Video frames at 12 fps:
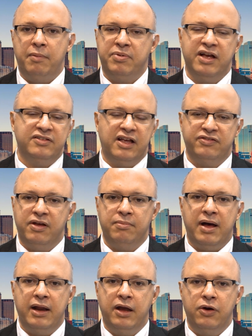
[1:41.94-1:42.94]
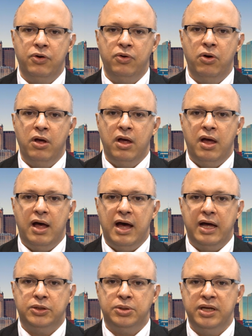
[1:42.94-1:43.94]
because as somebody who
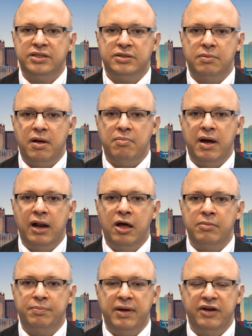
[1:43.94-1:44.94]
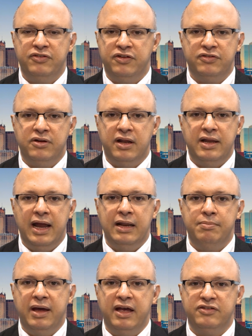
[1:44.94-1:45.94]
treats myeloma patients on a
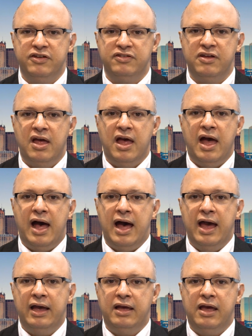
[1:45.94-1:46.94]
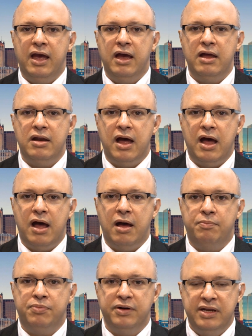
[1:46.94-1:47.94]
daily basis, I can
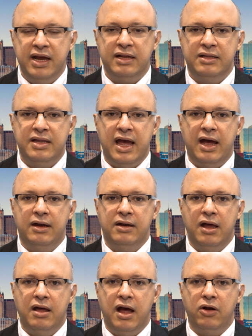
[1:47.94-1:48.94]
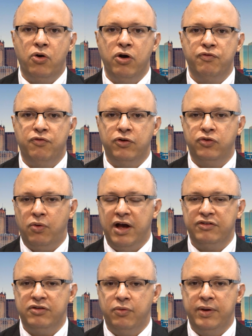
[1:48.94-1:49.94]
predict that going from
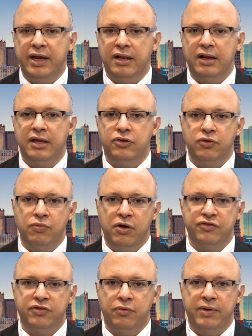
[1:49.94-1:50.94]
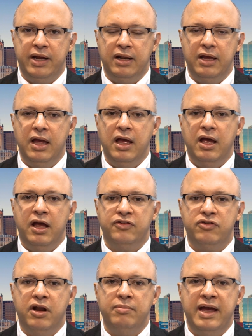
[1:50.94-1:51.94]
twice a weekly to once a weekly
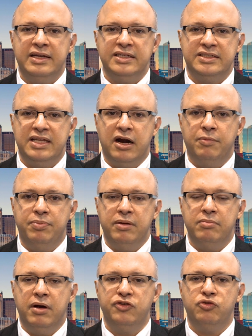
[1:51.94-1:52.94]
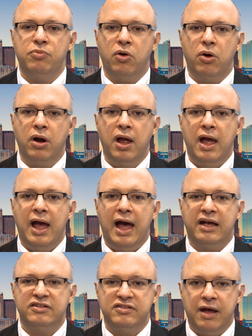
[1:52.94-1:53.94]
is going to make this therapy much more
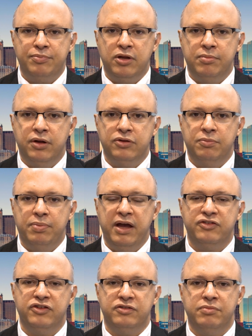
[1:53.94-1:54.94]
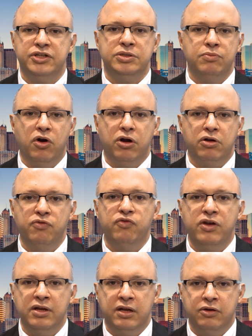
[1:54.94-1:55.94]
acceptable to patients, much more
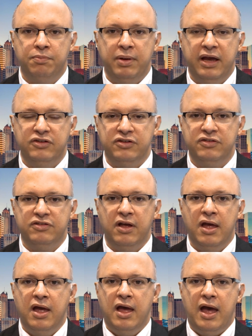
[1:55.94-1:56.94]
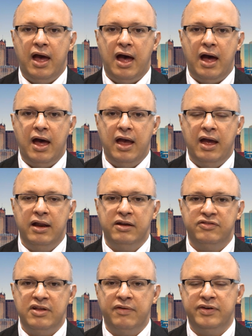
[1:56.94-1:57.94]
convenient to patients,
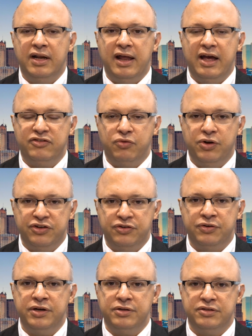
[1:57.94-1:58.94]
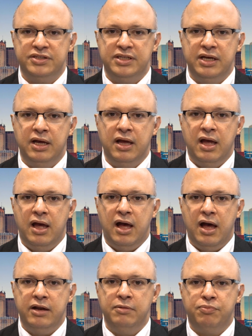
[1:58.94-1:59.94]
and is nevertheless reassuring to see
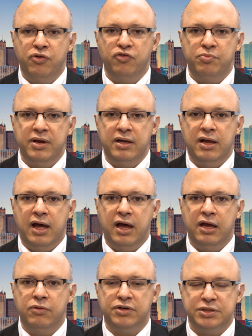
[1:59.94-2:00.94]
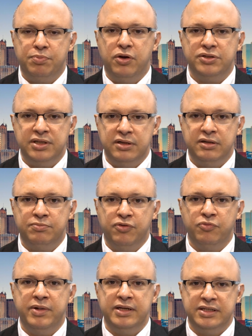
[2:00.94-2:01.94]
an improvement in response and an
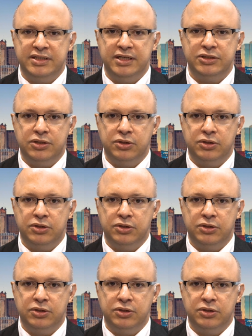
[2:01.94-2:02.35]
improvement in disease